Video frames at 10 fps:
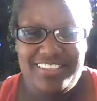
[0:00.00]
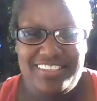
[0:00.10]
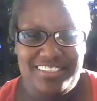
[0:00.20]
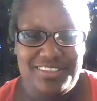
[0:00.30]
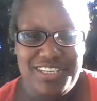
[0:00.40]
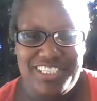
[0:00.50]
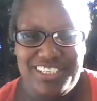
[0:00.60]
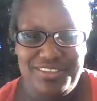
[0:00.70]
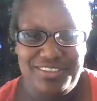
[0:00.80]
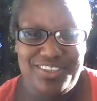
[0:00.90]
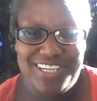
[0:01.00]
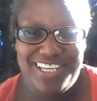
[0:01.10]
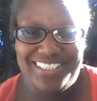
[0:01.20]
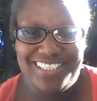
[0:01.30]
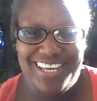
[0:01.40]
Sweet, June
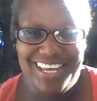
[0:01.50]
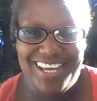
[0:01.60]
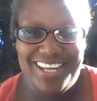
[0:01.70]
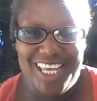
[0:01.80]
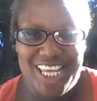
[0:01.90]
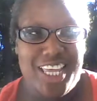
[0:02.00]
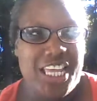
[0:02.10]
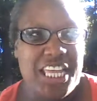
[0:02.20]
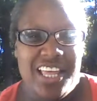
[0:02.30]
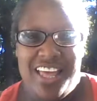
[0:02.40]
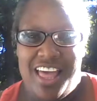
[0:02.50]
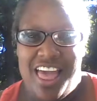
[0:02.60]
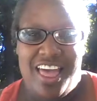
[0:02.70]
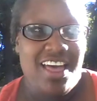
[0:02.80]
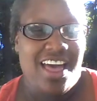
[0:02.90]
2010.
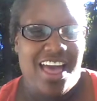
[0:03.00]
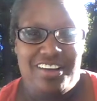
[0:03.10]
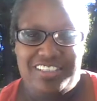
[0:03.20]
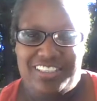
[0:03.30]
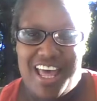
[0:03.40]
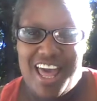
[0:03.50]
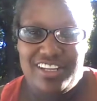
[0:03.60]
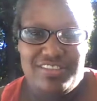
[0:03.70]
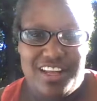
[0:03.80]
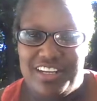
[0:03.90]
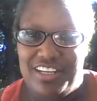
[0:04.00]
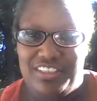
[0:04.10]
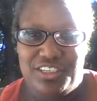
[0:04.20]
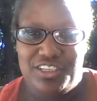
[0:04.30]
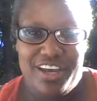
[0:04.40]
Outside trying to
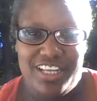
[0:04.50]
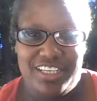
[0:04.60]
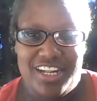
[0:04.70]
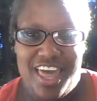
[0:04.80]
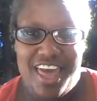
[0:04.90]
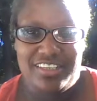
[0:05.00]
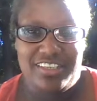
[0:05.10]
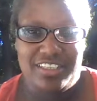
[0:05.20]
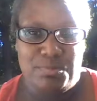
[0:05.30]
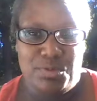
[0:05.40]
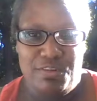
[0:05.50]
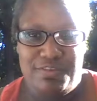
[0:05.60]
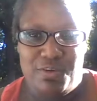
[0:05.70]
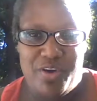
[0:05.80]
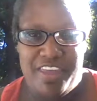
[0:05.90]
enjoy this last of this
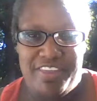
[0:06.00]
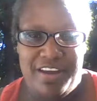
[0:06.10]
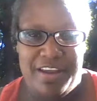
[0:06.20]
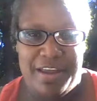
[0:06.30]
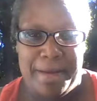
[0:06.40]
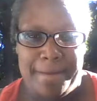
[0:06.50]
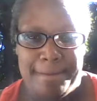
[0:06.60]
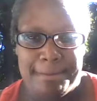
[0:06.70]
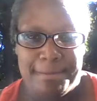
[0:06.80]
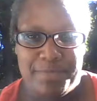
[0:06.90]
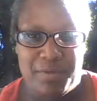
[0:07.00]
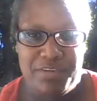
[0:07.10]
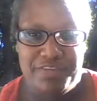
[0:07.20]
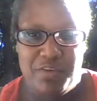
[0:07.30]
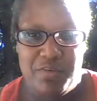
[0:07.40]
beautiful weather
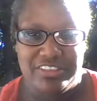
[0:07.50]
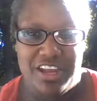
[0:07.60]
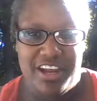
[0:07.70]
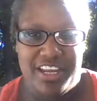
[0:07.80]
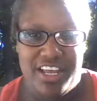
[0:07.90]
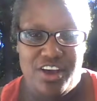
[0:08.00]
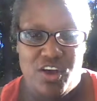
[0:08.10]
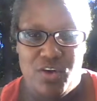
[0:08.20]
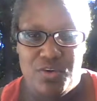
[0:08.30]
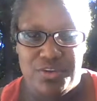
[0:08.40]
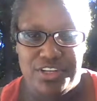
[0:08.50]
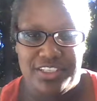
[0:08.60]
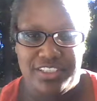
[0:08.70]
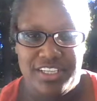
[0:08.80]
before it start getting cold and